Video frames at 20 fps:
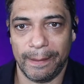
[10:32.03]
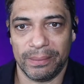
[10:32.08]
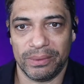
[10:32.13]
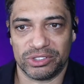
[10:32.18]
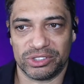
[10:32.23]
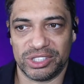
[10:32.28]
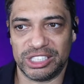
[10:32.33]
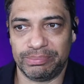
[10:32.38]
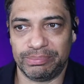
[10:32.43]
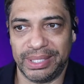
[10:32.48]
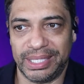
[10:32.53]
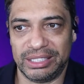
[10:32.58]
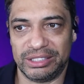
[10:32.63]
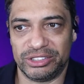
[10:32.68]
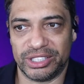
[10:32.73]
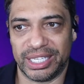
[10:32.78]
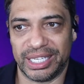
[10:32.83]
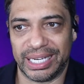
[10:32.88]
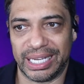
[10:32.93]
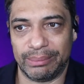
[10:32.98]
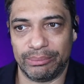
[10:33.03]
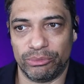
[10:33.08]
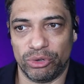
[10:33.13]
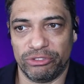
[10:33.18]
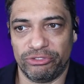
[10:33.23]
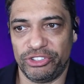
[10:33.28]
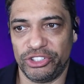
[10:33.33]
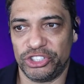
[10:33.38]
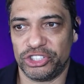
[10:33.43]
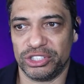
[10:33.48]
So this means you're going to get more
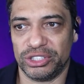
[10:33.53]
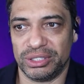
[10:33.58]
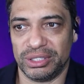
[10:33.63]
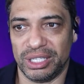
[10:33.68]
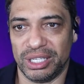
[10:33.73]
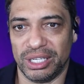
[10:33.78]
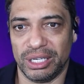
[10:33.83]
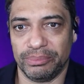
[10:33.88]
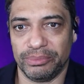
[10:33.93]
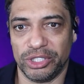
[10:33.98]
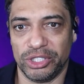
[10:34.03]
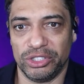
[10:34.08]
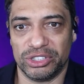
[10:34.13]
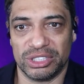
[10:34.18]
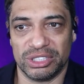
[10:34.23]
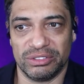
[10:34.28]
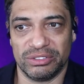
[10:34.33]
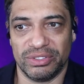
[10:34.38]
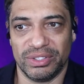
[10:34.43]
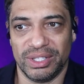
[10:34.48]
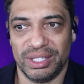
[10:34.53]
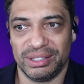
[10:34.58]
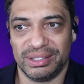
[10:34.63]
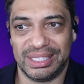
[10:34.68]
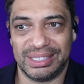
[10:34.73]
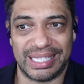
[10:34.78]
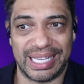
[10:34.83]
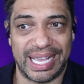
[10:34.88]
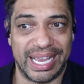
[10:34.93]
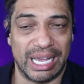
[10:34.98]
efficient use of
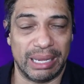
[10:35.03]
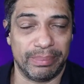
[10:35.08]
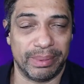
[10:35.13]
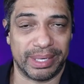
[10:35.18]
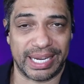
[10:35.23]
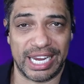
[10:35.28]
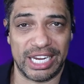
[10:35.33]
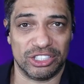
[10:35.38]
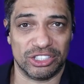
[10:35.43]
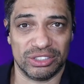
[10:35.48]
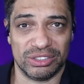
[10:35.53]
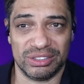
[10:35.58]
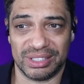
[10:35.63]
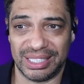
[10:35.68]
these AI applications.